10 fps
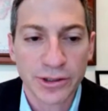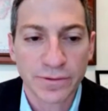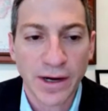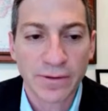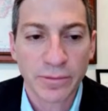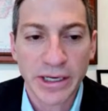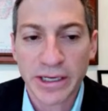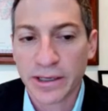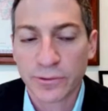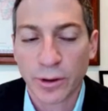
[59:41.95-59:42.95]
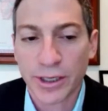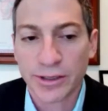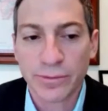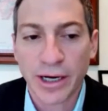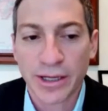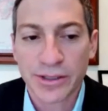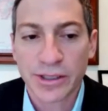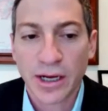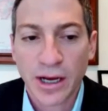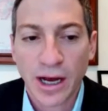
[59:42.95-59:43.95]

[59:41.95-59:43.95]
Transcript: survival, median of 22 months,